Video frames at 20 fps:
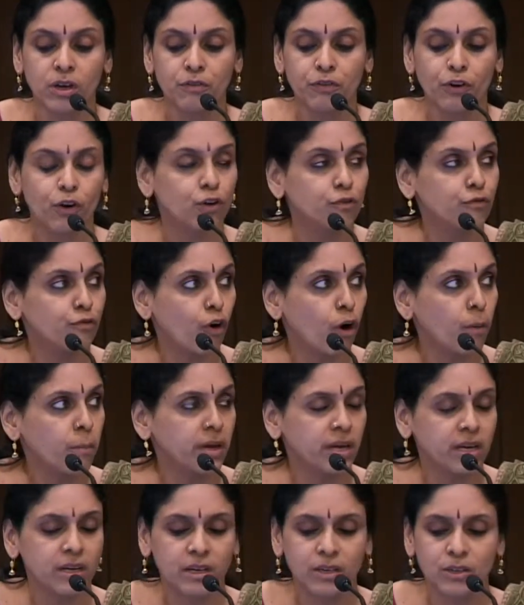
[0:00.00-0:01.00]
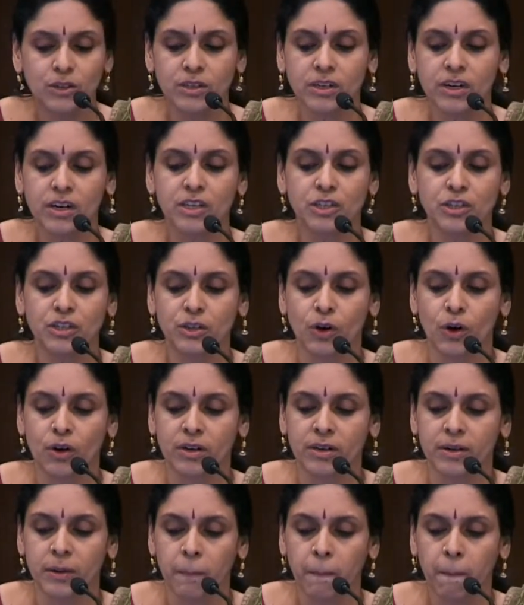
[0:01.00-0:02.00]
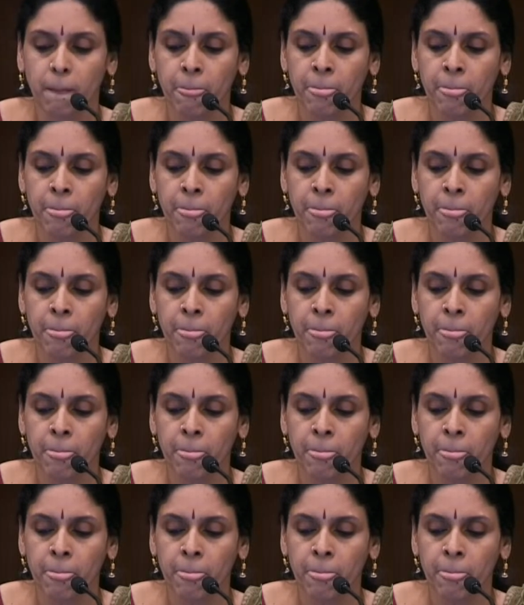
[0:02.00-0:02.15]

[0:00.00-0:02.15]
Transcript: for conforming to the religious order.